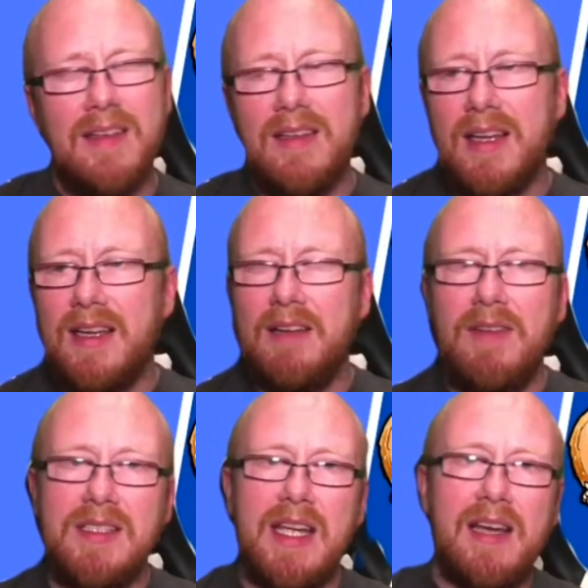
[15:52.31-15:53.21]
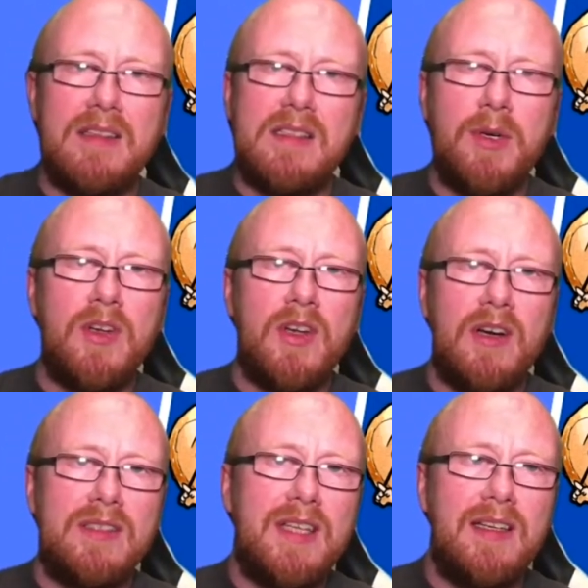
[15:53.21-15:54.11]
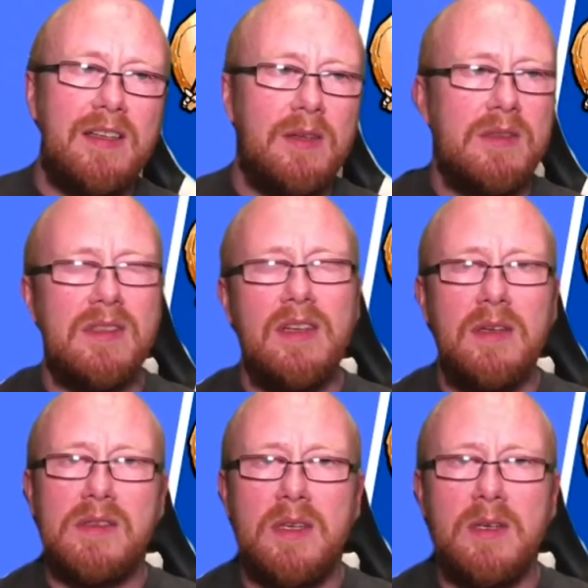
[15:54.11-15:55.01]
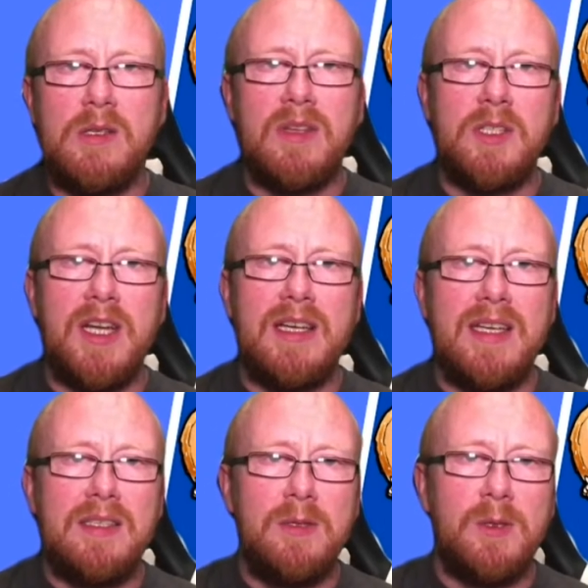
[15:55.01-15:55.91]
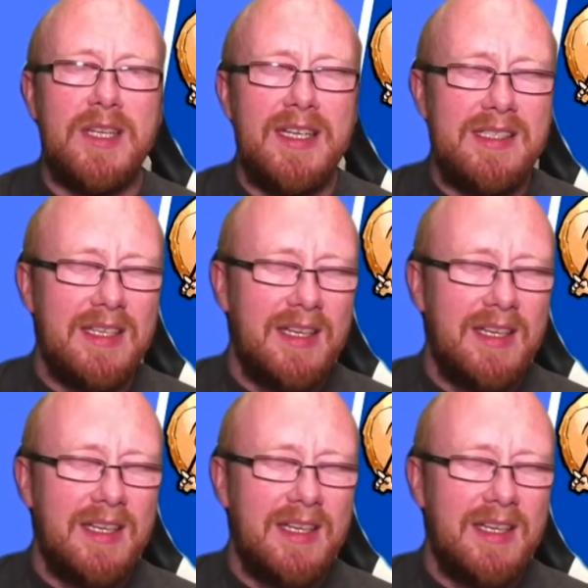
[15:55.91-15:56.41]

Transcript: you can literally take the spun content you used you used to use with the GSA toolkit